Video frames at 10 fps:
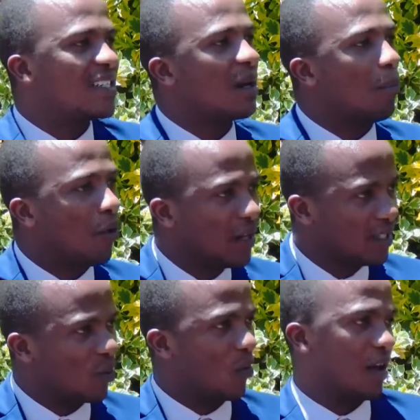reaches a
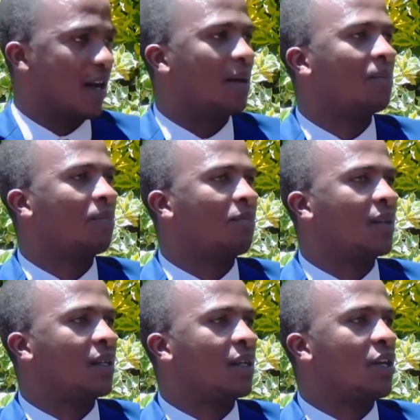point where
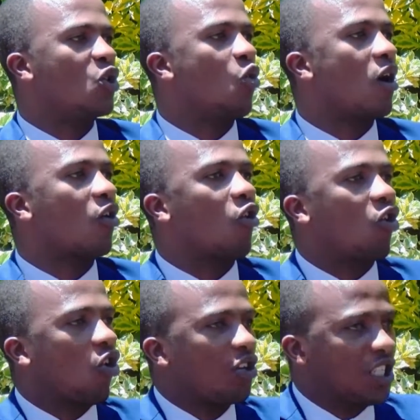your
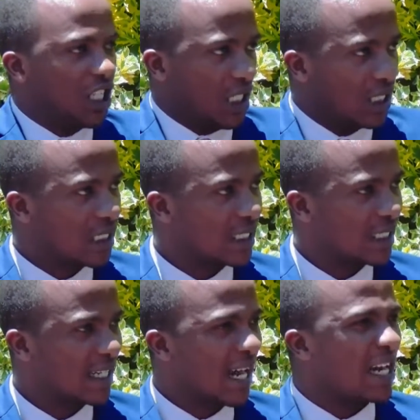
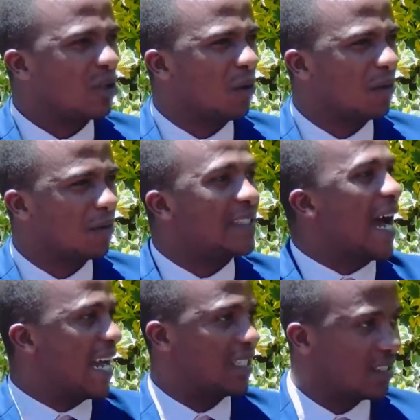conscience kind of
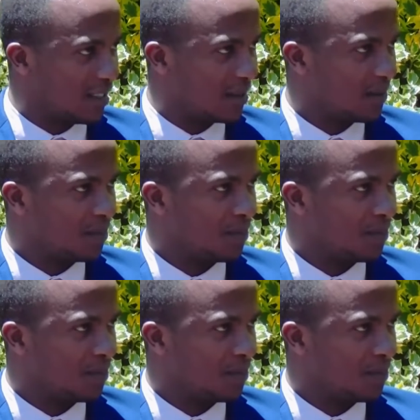dies.